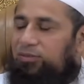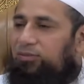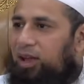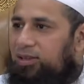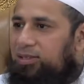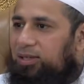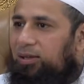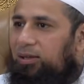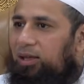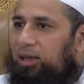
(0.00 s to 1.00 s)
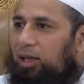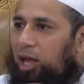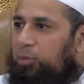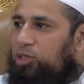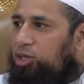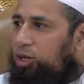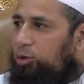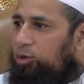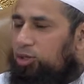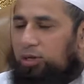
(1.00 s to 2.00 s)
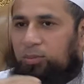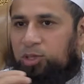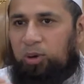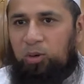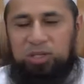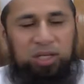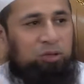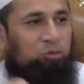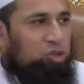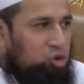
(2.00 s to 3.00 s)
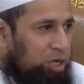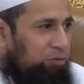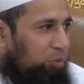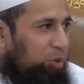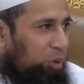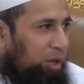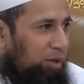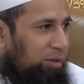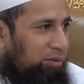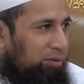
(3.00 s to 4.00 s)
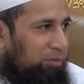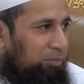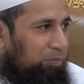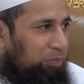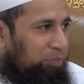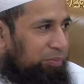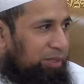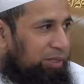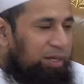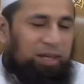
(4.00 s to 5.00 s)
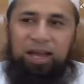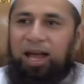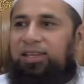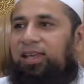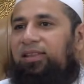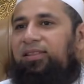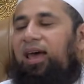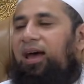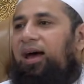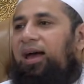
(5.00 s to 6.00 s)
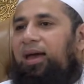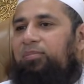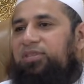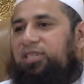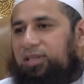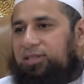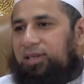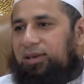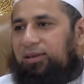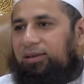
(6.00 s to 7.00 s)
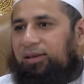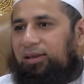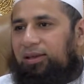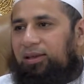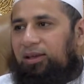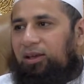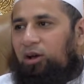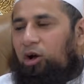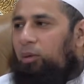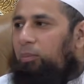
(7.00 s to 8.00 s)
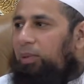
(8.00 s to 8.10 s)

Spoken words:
of fasting. I'm in seclusion, I'm supposedly in retreat from the world. And yet there I am sitting on